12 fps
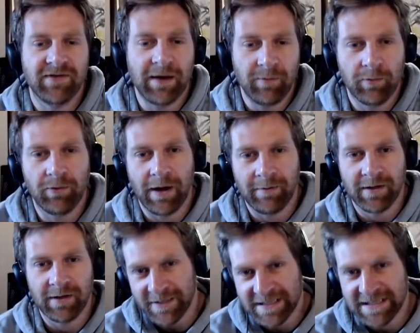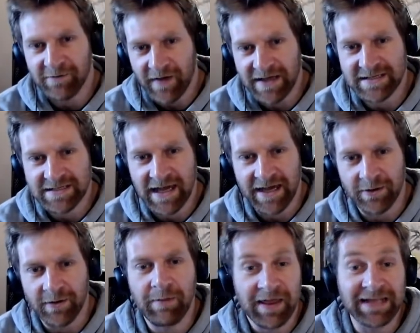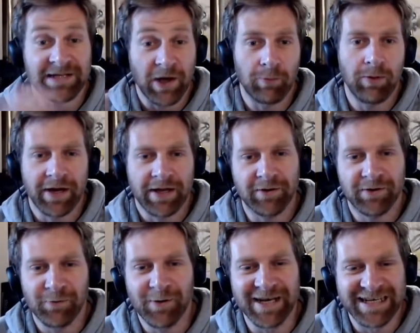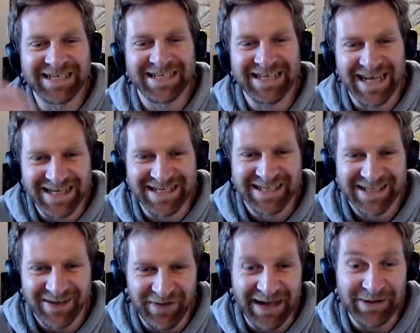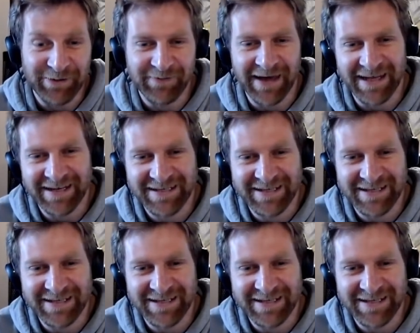of the Hubble parameter itself has a scale, but that's the whole point. You're wanting to change the value of that.